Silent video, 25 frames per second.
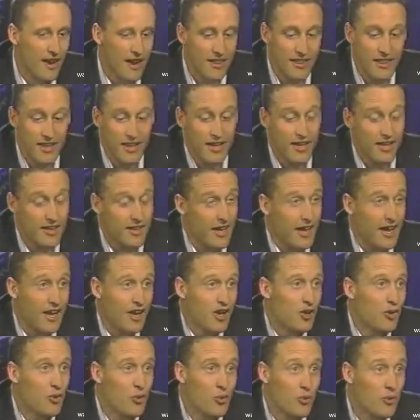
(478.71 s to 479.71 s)
I think
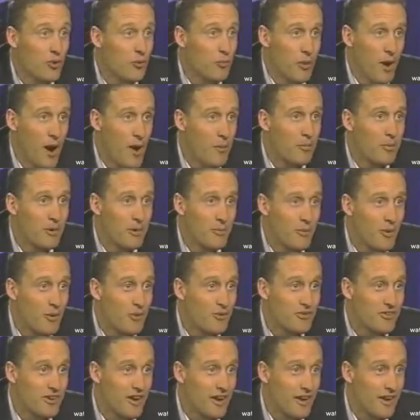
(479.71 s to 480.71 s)
that you, you probably
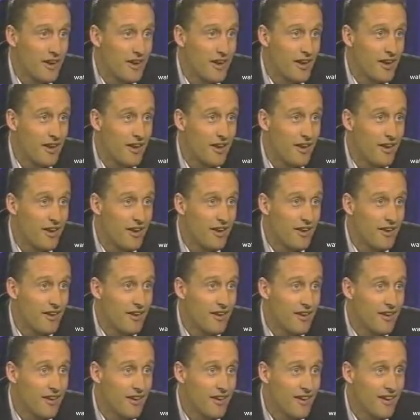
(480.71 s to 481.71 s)
won't say it again. I
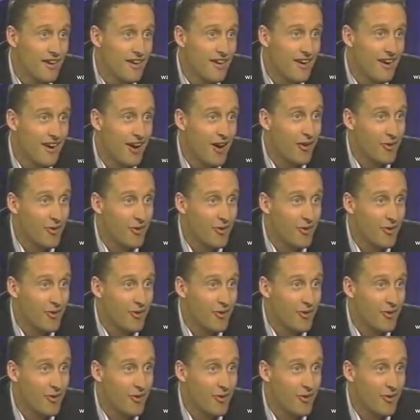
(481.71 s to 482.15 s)
bet I do.